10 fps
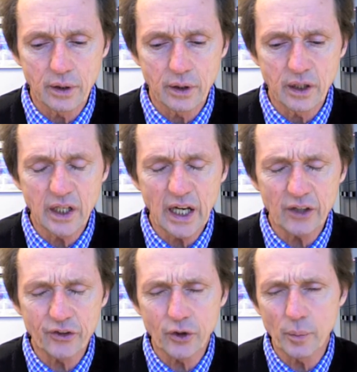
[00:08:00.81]
it
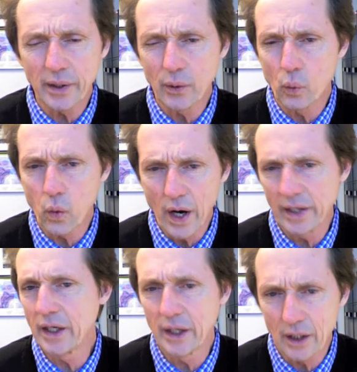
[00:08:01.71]
has so many
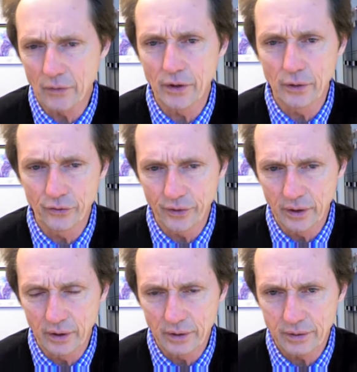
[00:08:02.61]
white heroes
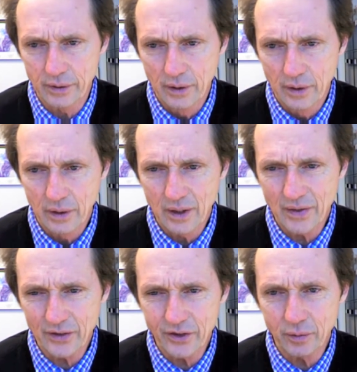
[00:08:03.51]
in it. Now,
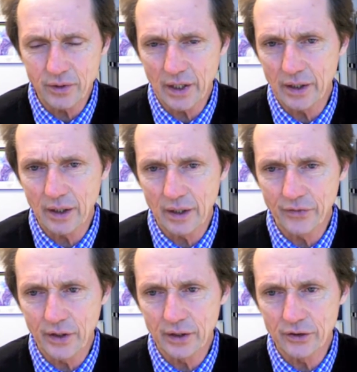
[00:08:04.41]
that seems like an
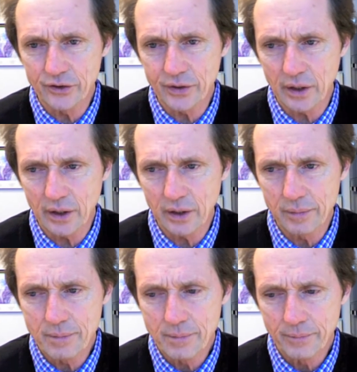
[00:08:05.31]
odd thing to say,
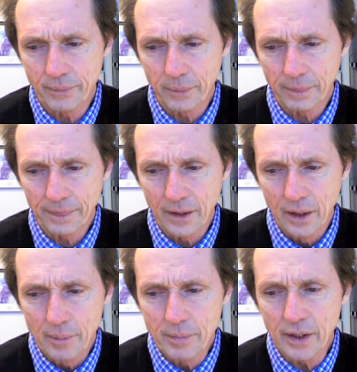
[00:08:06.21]

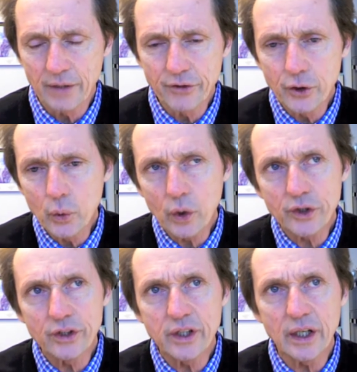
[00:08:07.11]
but if you were
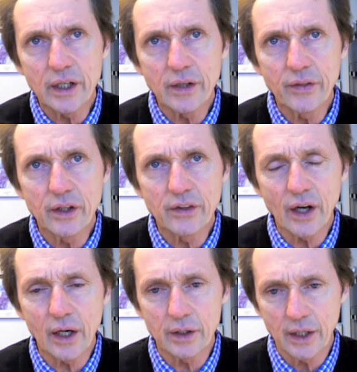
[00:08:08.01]
to take the
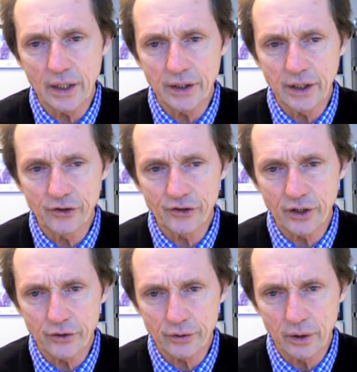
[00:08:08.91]
entire 19th
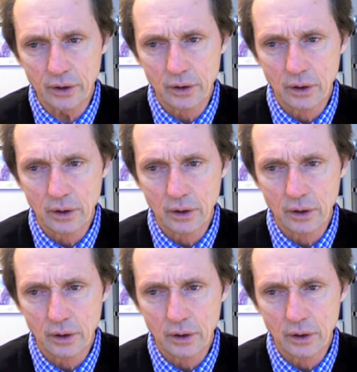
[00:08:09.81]
century